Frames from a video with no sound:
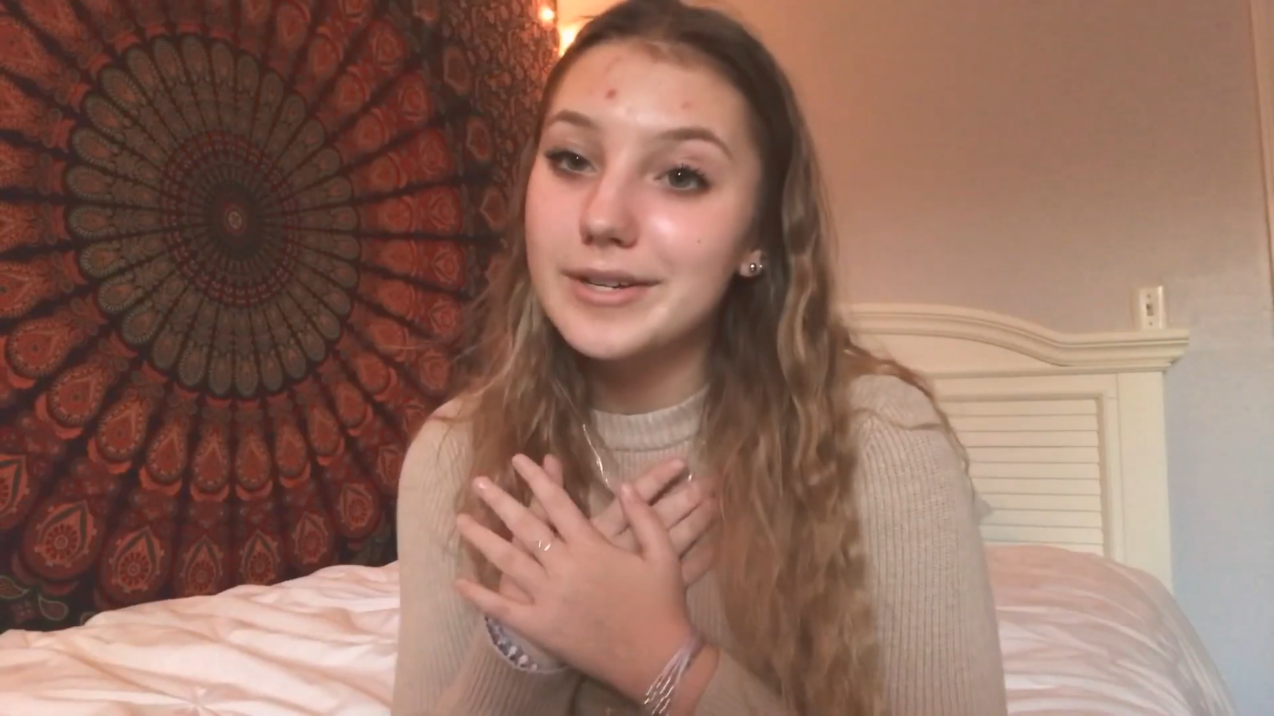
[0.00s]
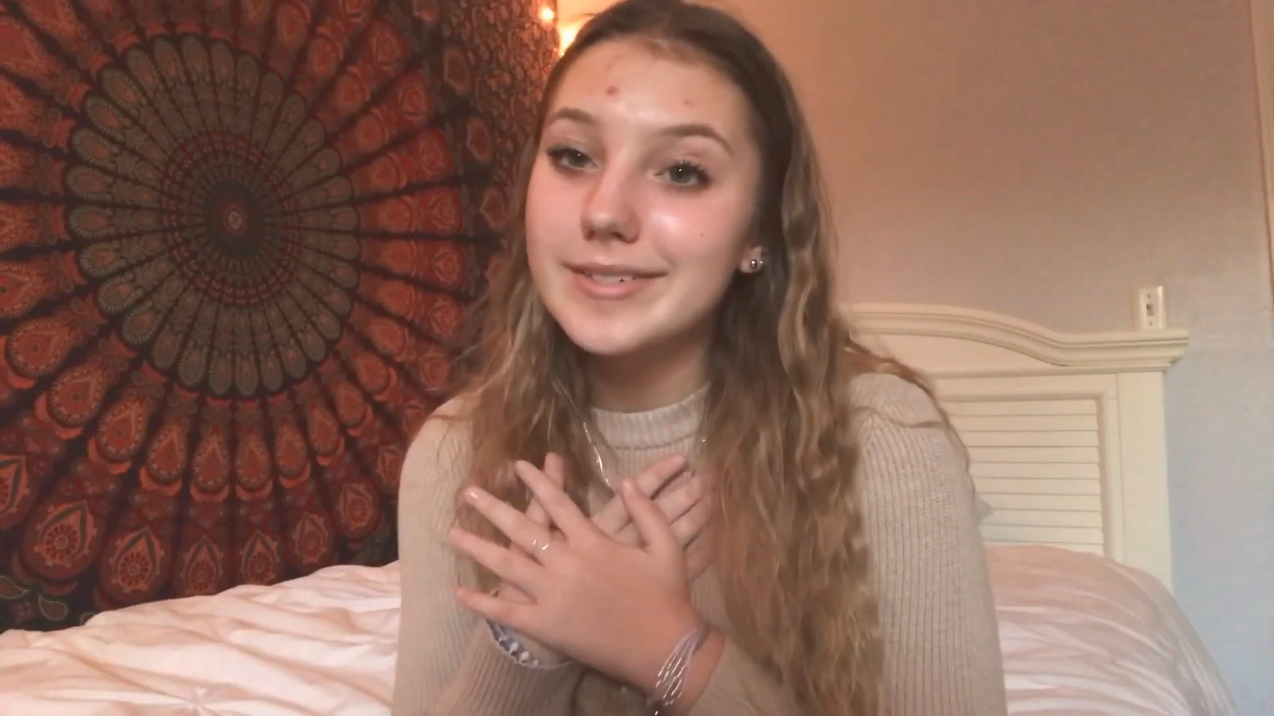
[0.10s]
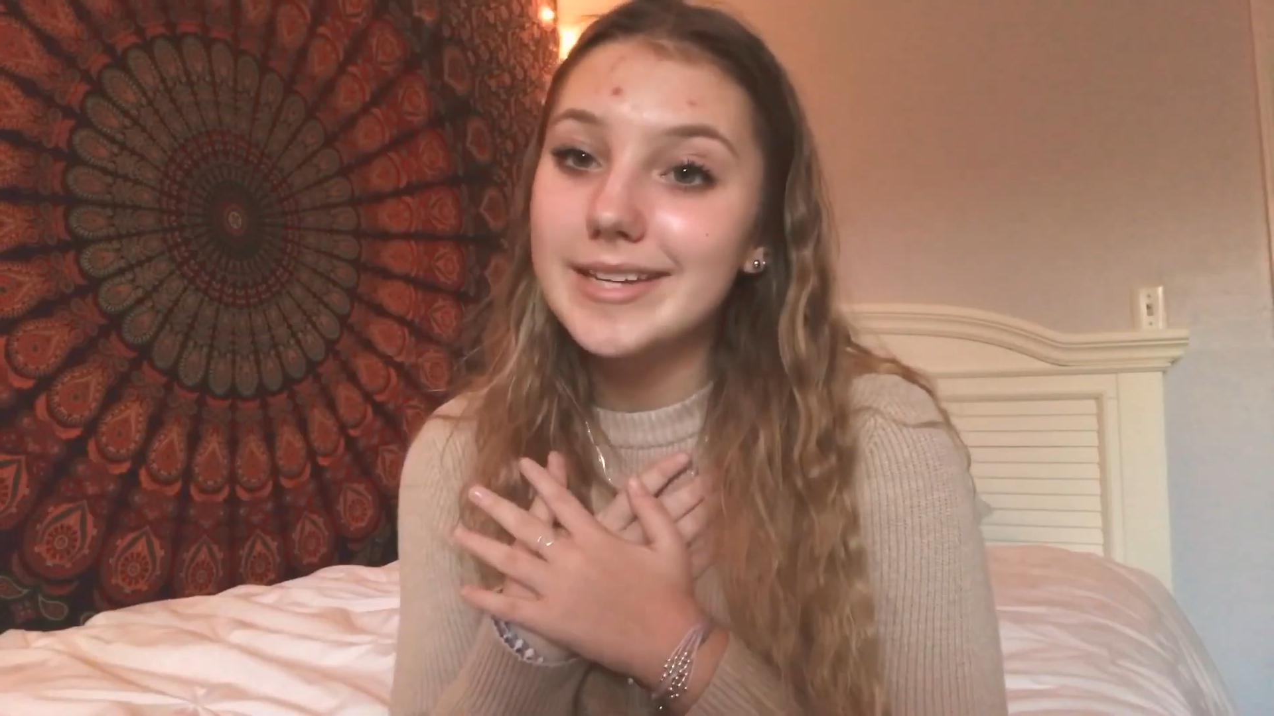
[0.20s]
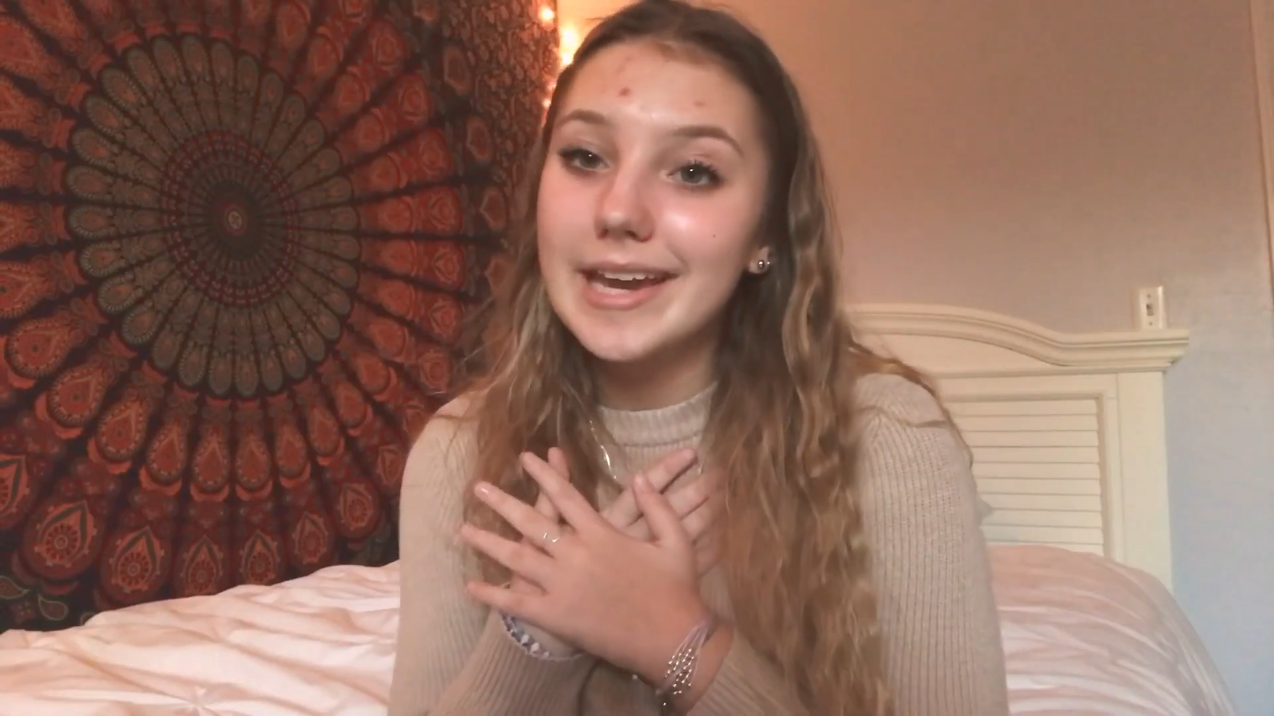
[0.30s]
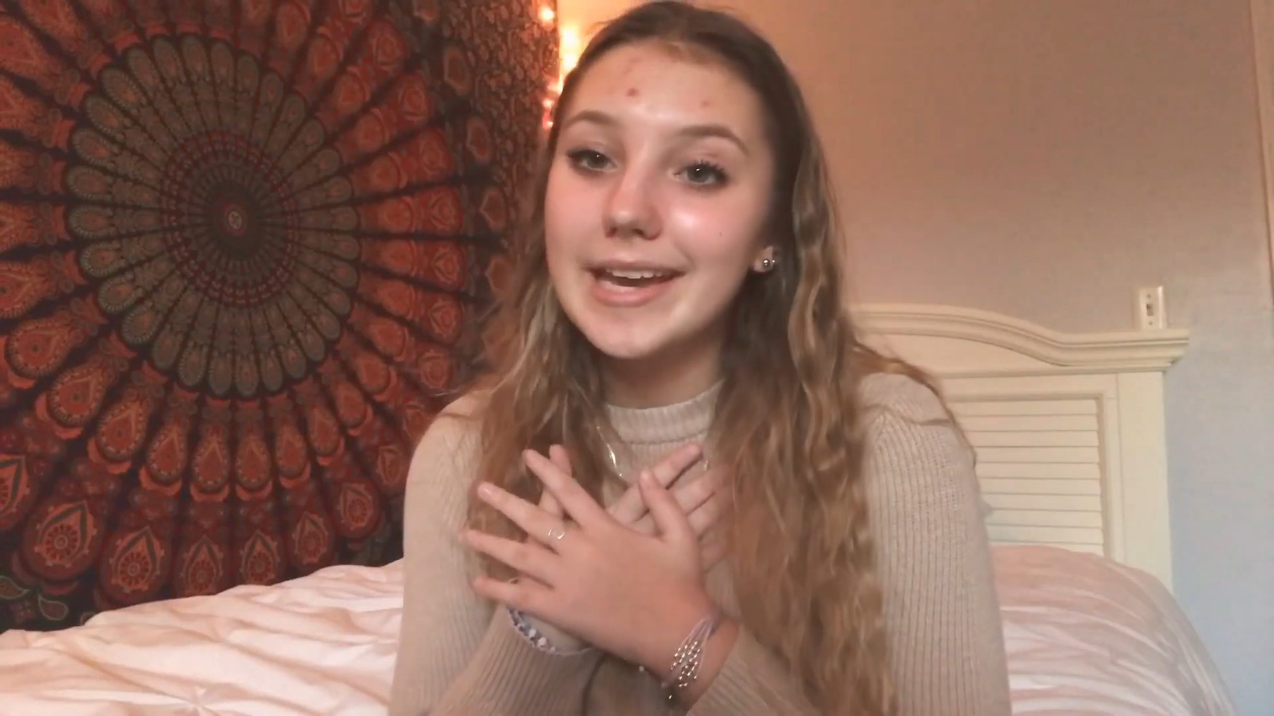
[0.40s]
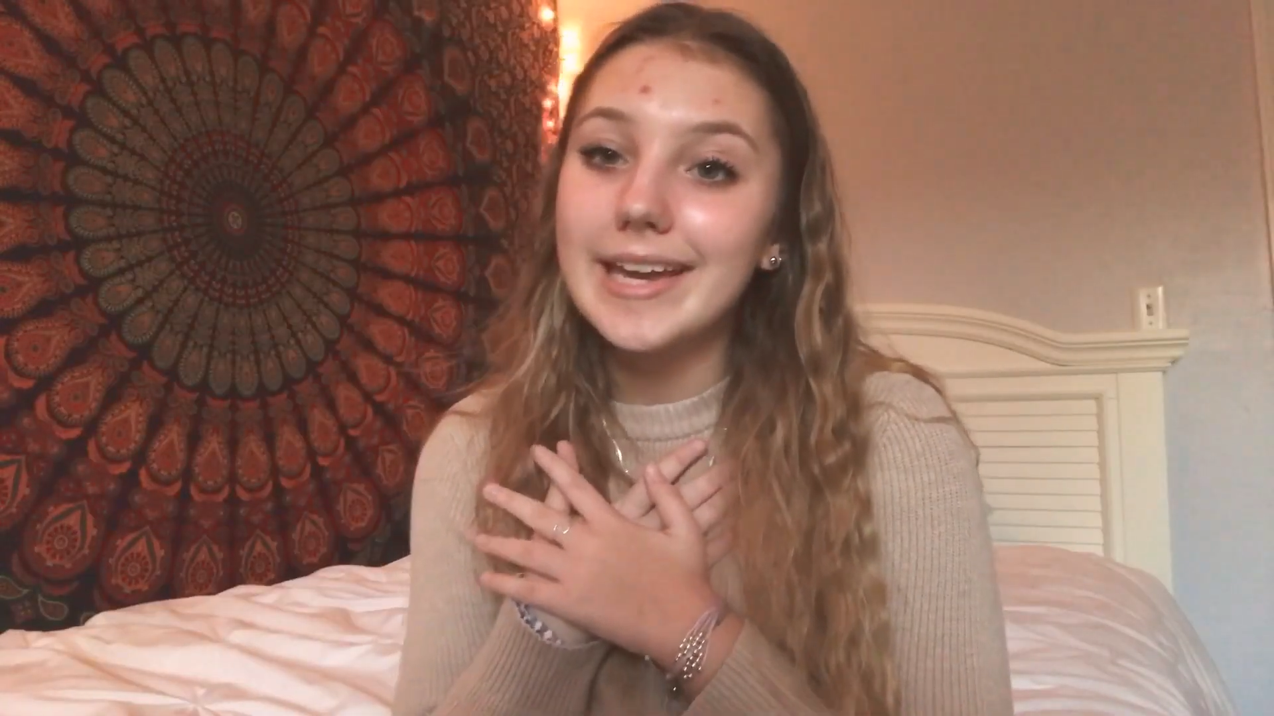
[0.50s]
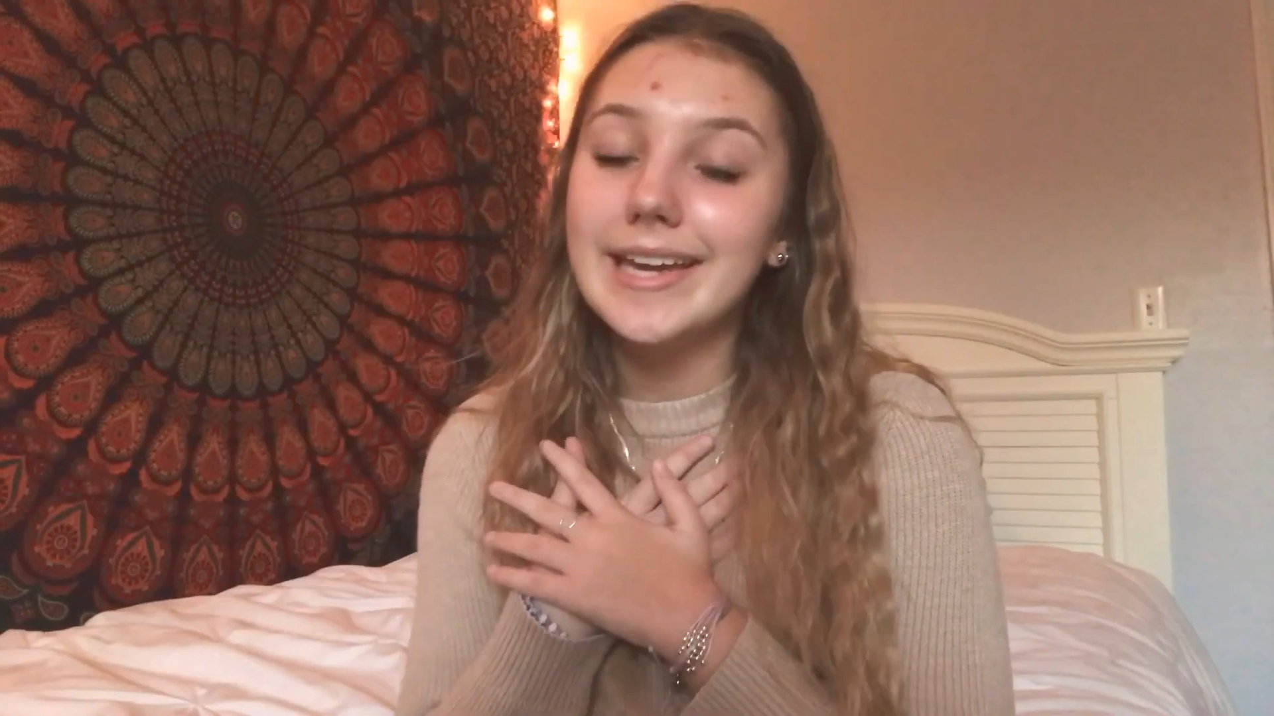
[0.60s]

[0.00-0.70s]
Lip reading: to sing